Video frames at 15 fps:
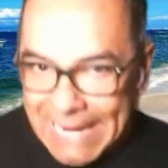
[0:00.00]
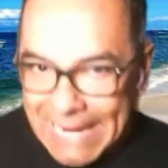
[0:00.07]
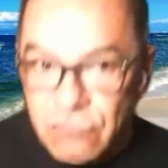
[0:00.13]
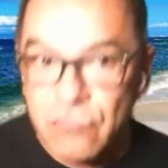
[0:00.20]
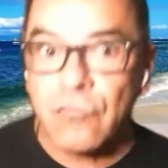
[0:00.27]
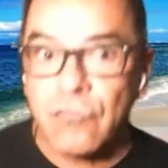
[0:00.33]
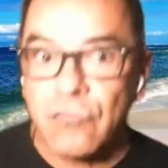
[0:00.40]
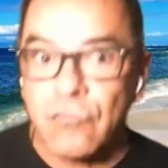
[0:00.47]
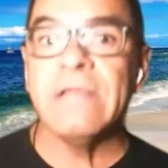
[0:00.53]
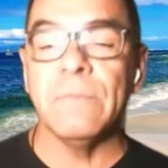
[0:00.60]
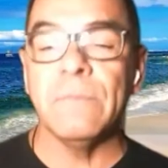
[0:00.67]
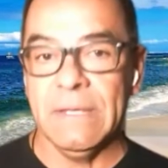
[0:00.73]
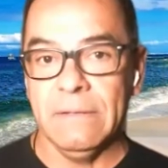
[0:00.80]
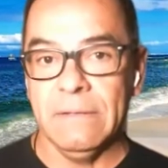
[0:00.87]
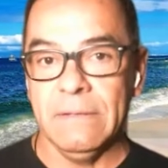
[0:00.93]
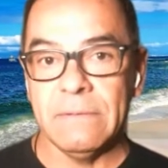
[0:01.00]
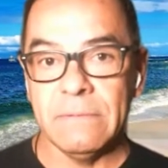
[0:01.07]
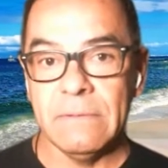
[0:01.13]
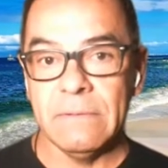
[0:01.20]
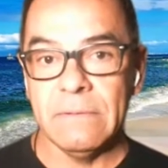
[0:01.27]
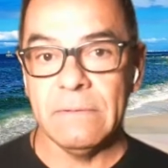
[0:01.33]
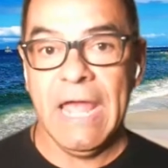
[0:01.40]
it drains me.
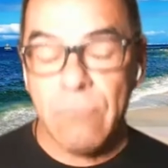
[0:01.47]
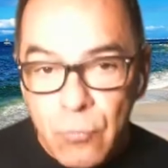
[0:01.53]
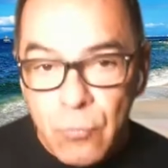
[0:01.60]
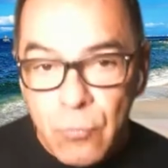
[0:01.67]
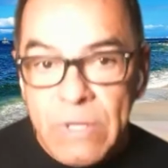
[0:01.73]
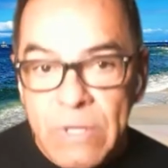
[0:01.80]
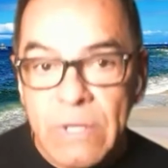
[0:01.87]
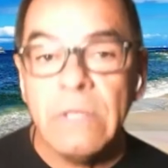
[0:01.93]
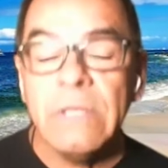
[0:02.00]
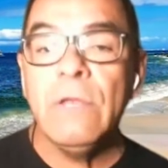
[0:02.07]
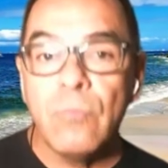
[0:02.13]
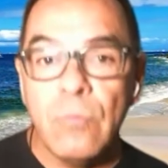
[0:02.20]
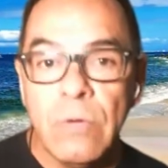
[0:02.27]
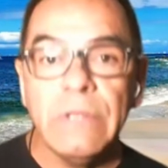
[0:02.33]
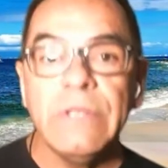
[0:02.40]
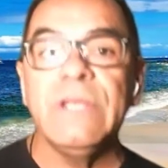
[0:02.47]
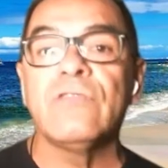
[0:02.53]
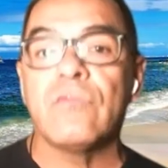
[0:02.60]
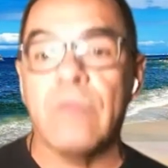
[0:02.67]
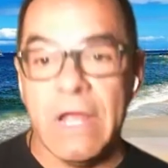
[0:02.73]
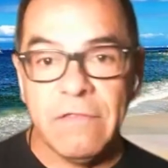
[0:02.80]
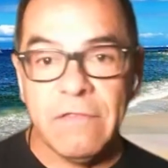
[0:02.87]
It really,
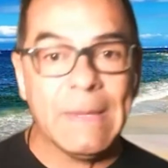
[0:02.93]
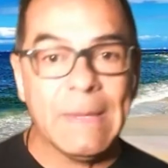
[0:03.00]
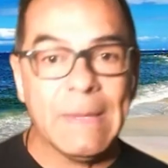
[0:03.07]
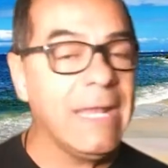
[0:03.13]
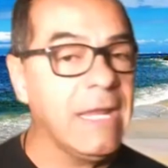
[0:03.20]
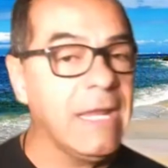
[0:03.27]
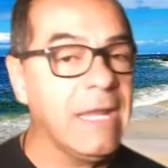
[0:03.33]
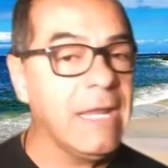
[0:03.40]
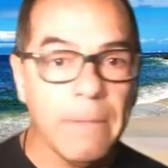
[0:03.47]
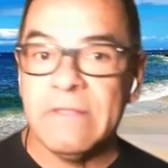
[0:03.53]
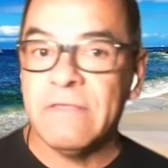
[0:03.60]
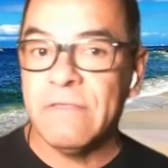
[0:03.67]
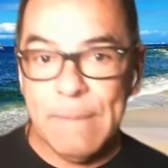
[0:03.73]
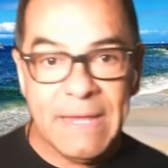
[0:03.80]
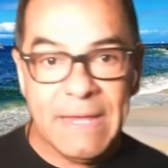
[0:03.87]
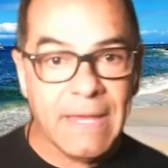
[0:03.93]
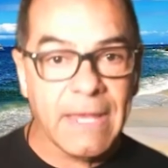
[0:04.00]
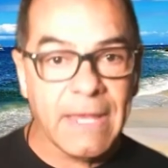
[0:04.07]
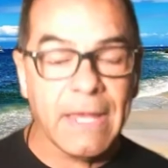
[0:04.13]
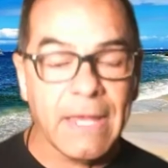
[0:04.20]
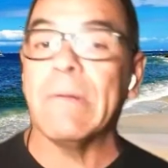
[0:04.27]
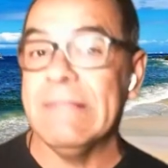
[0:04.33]
really drains me, any public
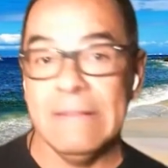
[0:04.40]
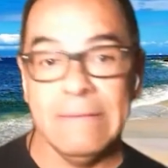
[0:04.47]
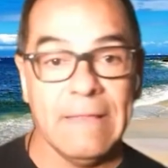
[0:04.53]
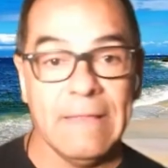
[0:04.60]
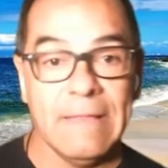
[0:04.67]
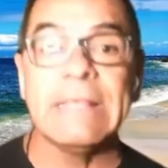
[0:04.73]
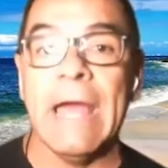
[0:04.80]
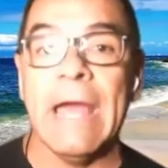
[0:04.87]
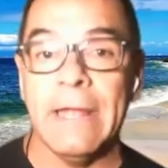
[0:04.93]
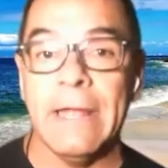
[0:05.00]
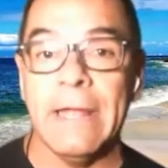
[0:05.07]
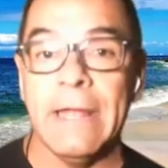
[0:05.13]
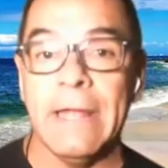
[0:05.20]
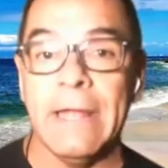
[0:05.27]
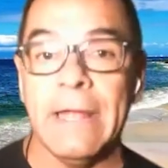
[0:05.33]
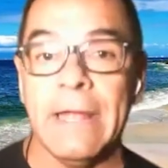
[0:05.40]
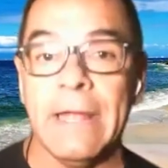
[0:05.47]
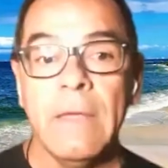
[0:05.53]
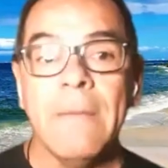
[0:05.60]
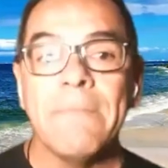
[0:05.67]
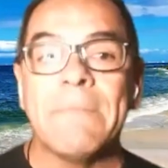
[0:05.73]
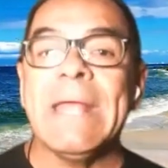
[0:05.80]
speaking or anything like that.
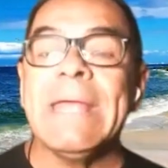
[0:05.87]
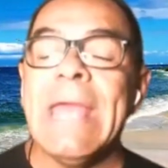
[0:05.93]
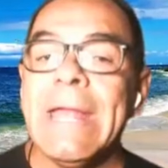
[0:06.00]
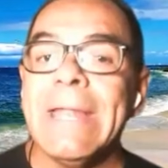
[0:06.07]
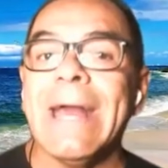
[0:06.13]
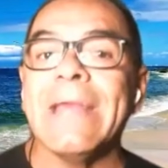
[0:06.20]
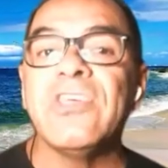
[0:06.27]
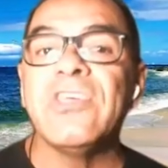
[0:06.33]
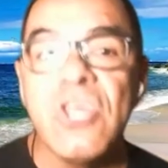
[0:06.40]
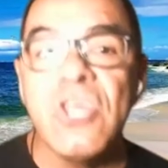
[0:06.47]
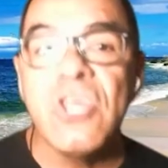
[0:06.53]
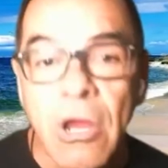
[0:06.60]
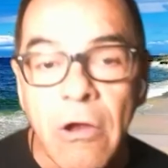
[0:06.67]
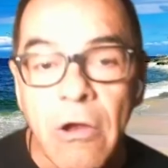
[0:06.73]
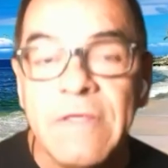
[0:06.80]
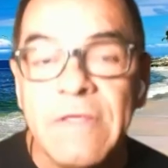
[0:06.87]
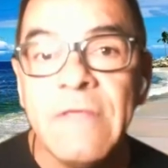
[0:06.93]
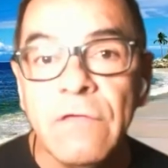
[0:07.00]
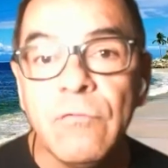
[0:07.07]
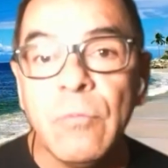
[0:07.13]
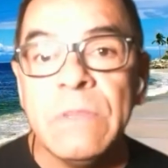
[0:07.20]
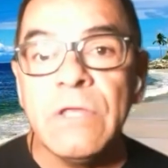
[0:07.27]
But again, I share these
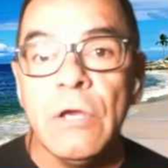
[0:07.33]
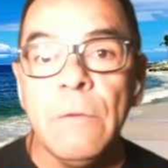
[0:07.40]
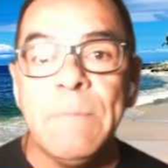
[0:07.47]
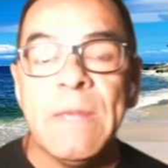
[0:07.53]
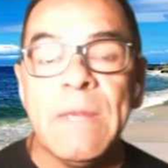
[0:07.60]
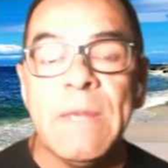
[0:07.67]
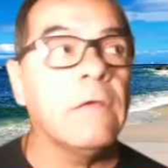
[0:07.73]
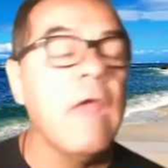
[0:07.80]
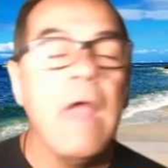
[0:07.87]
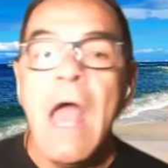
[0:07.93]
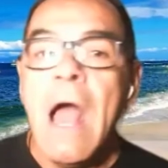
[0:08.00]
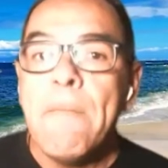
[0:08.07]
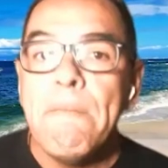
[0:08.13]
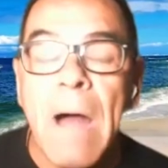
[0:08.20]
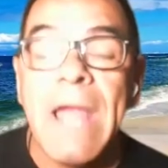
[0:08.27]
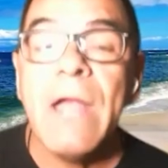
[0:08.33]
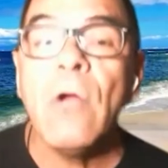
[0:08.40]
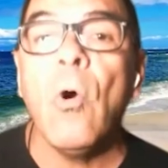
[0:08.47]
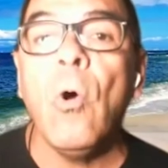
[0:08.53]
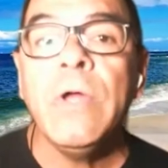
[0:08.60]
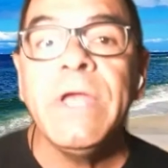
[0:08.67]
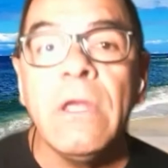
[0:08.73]
things with you because my
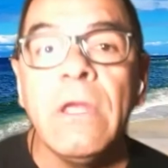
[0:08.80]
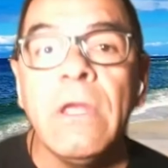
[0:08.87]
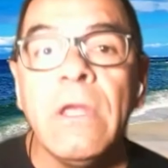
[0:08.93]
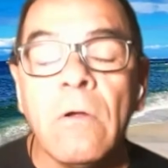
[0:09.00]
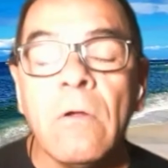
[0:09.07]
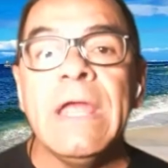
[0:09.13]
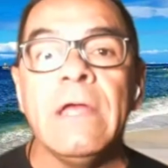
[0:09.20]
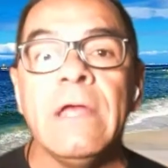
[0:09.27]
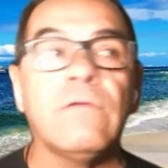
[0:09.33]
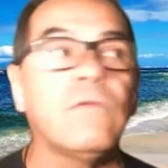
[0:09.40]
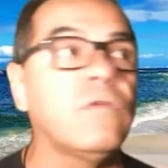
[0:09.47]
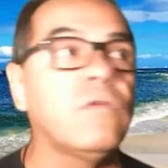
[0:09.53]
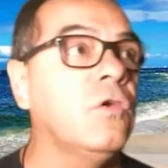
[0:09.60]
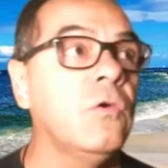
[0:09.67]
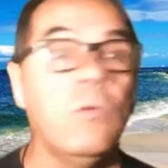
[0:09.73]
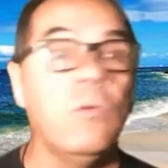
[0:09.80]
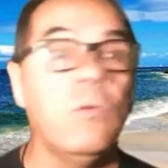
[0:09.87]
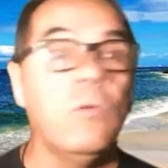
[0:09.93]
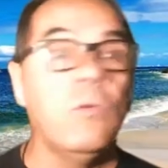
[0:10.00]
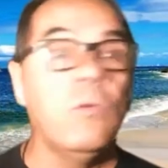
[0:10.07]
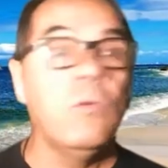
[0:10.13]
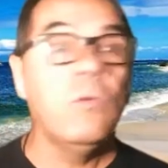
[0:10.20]
goal here is to
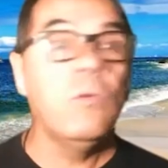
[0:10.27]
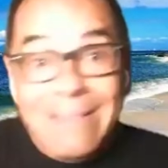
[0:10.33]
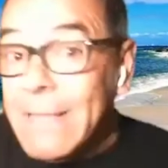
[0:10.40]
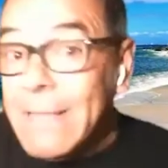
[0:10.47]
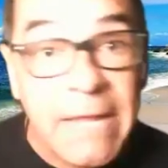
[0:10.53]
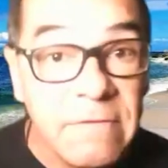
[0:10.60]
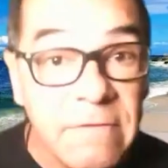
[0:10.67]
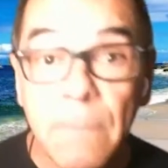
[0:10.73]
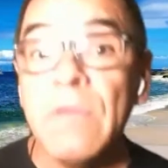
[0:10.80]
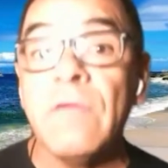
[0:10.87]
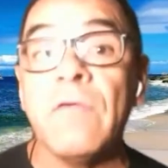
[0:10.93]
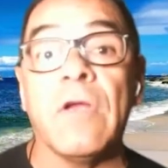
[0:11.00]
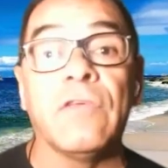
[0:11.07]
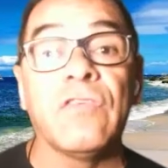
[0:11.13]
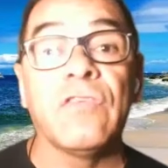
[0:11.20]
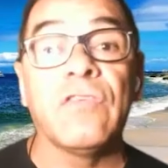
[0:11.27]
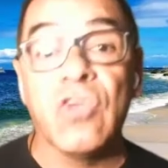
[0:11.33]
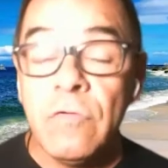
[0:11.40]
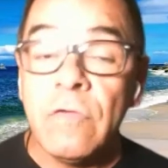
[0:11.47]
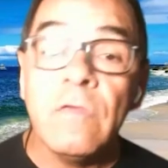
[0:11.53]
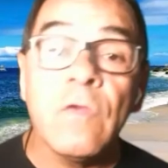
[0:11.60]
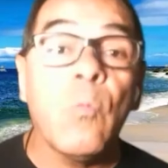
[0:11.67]
eliminate some of your
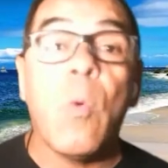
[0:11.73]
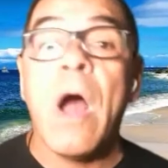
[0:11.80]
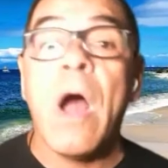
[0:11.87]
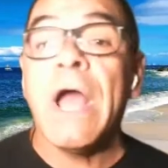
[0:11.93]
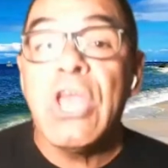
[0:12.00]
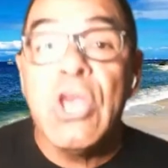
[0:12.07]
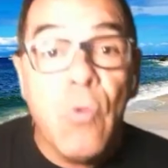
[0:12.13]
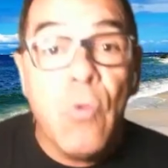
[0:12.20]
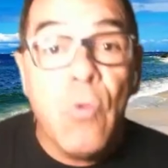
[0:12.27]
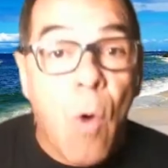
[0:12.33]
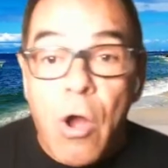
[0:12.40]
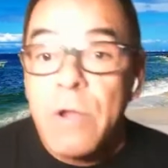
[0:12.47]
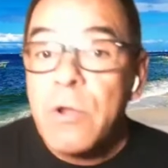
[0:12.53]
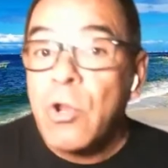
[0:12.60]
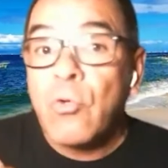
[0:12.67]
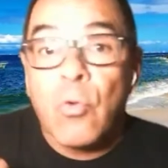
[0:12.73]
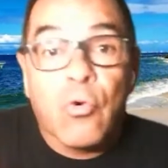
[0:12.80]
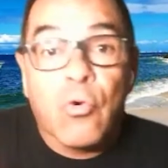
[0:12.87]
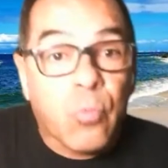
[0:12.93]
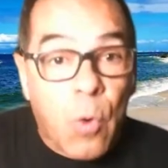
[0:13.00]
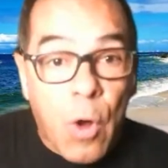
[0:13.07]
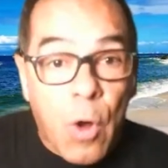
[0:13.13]
excuses of why you aren't
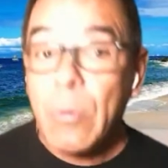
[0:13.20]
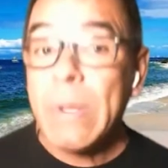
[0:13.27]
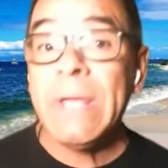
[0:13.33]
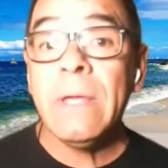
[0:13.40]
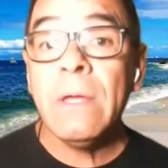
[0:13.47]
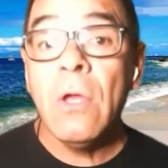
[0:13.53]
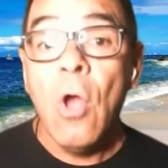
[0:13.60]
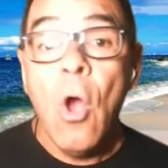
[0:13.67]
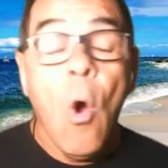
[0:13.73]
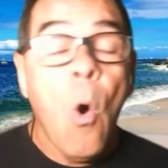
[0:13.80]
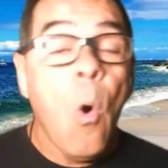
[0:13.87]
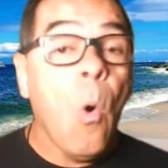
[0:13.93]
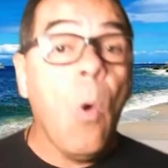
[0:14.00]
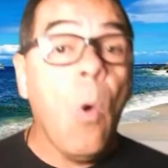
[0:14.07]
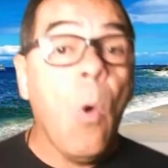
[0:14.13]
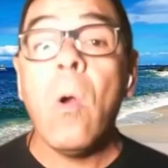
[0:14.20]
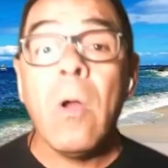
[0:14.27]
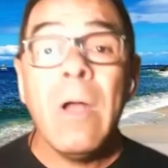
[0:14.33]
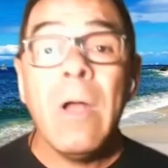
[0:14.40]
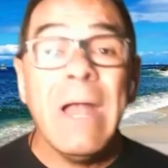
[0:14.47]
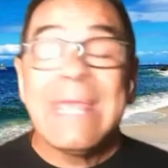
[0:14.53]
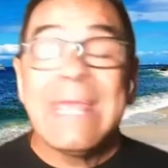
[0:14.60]
growing
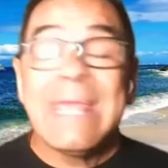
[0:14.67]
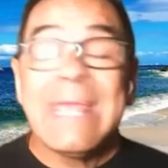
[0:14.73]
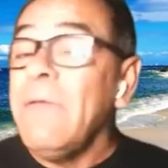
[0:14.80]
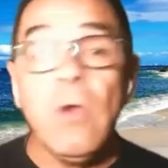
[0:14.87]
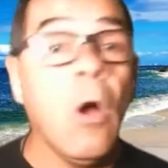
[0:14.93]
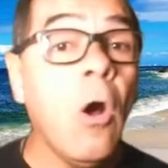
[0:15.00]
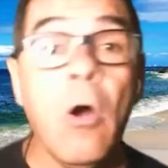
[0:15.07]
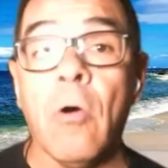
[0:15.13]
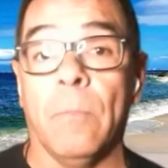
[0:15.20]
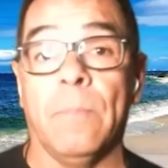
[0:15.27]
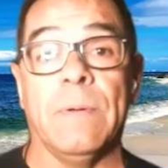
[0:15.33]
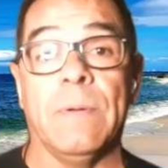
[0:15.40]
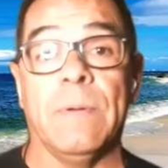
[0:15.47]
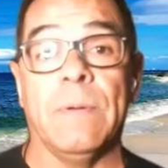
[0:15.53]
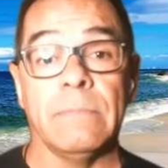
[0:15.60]
or give you hope.